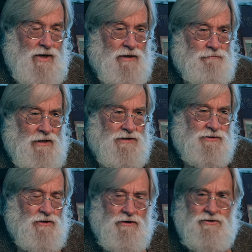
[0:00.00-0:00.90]
But
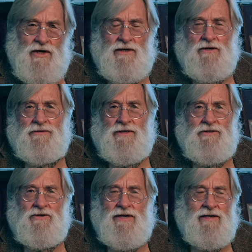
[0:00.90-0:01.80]
so don't try to learn that
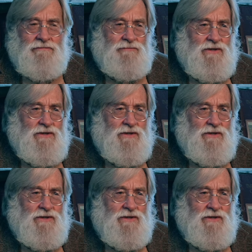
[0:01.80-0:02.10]
You can't.